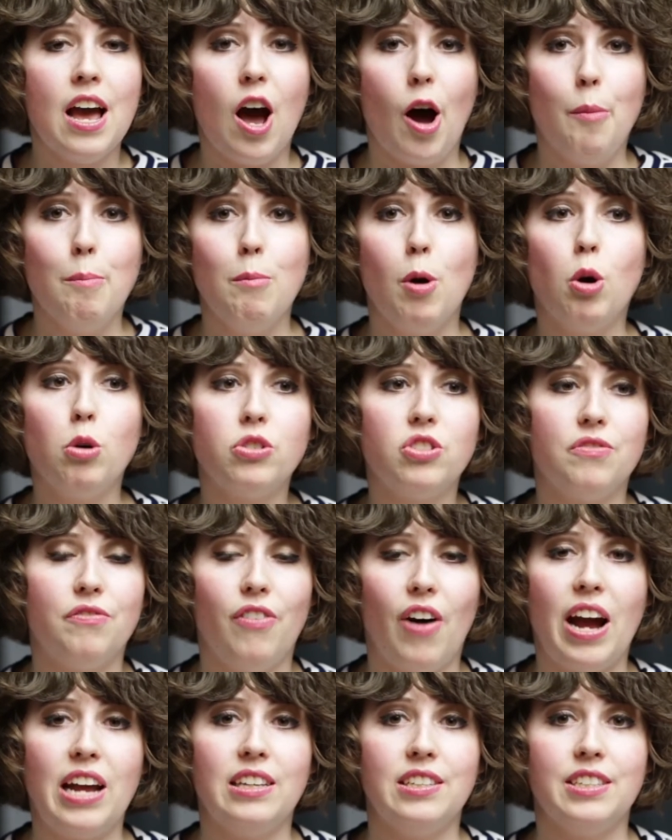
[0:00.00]
A Most
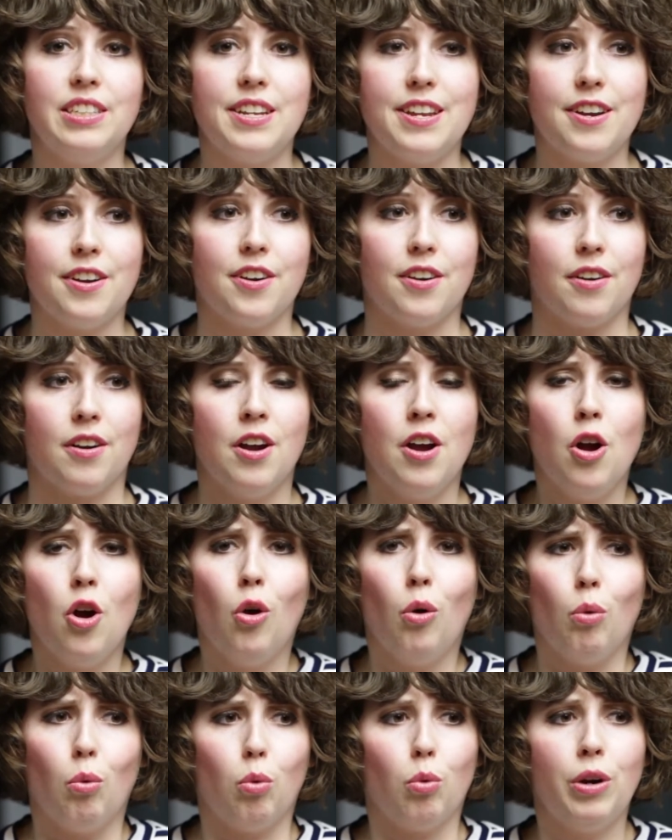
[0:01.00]
Violent Year.
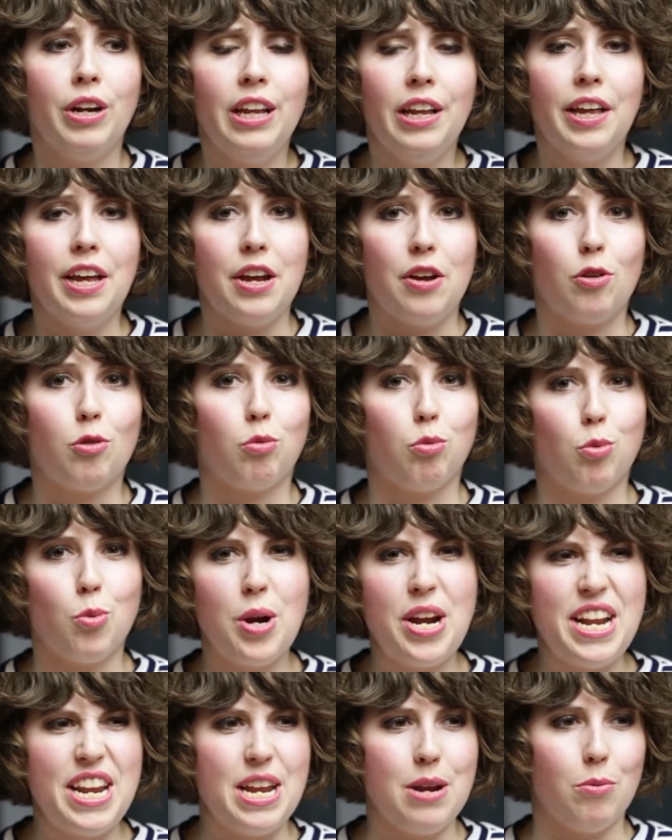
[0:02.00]
Really
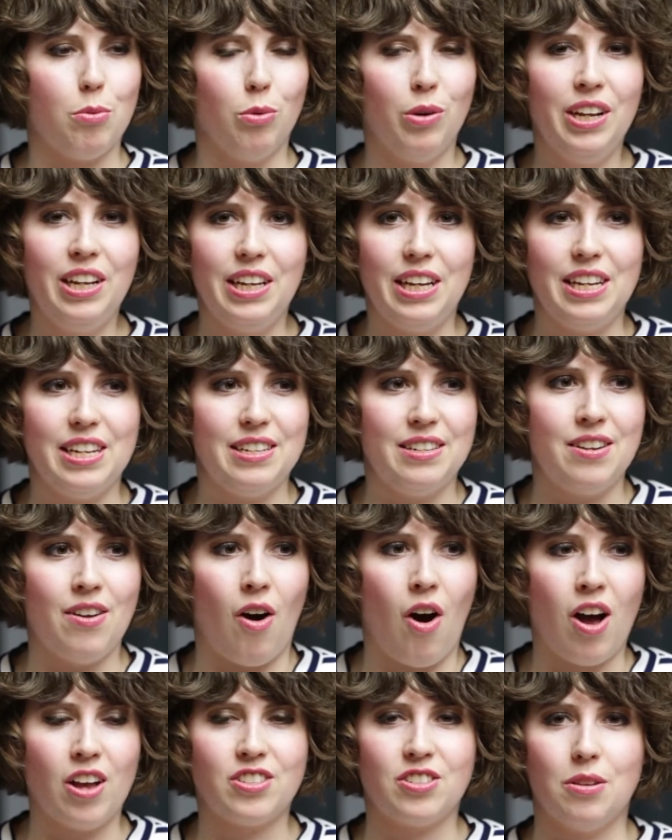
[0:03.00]
gritty, really
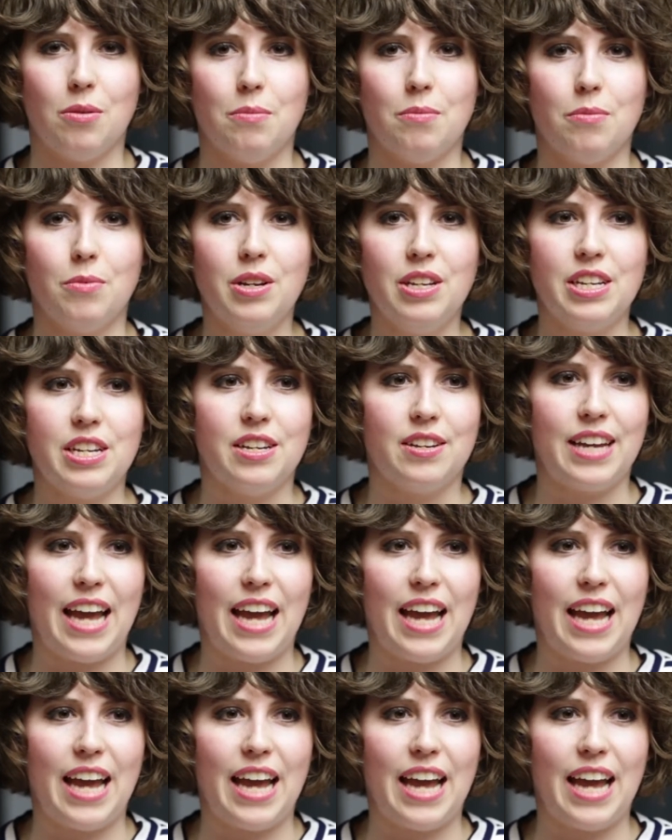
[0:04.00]
awesome, really